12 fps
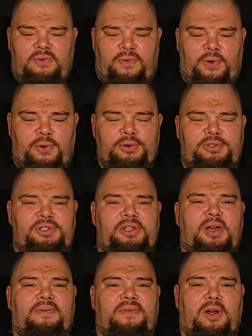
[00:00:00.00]

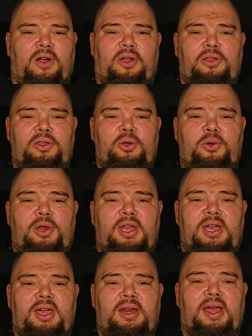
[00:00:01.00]
First of all, you
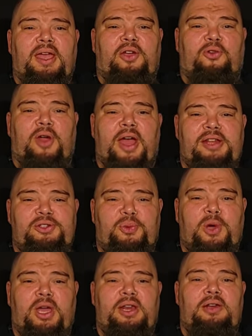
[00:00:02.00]
need a
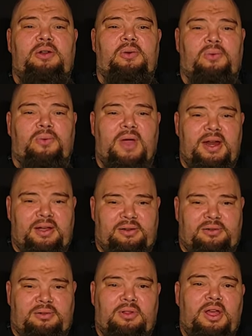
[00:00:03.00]
graduated
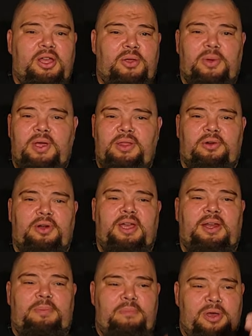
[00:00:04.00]
reticle. You either
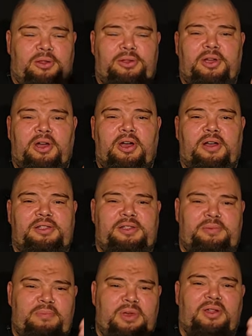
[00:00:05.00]
need mil
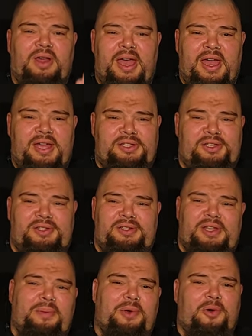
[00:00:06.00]
dots, mil
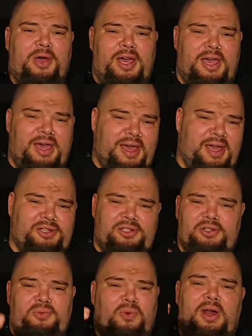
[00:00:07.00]
hashes, MOA
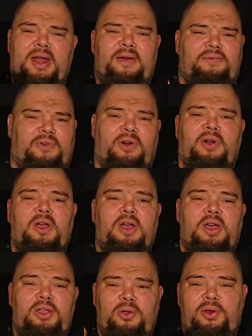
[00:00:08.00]
hashes, whatever.
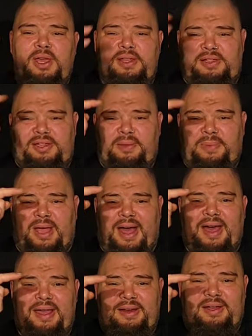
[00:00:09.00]
You need some
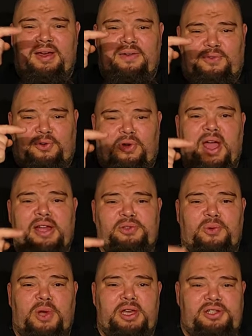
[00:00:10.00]
kind of
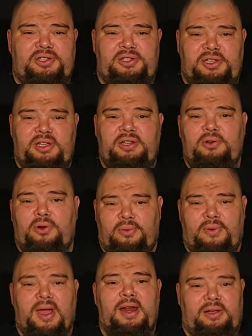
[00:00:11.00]
graduations in your
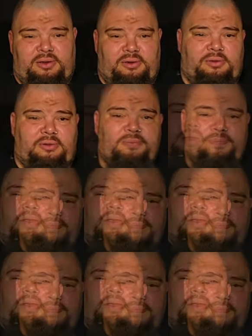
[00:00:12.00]
reticle.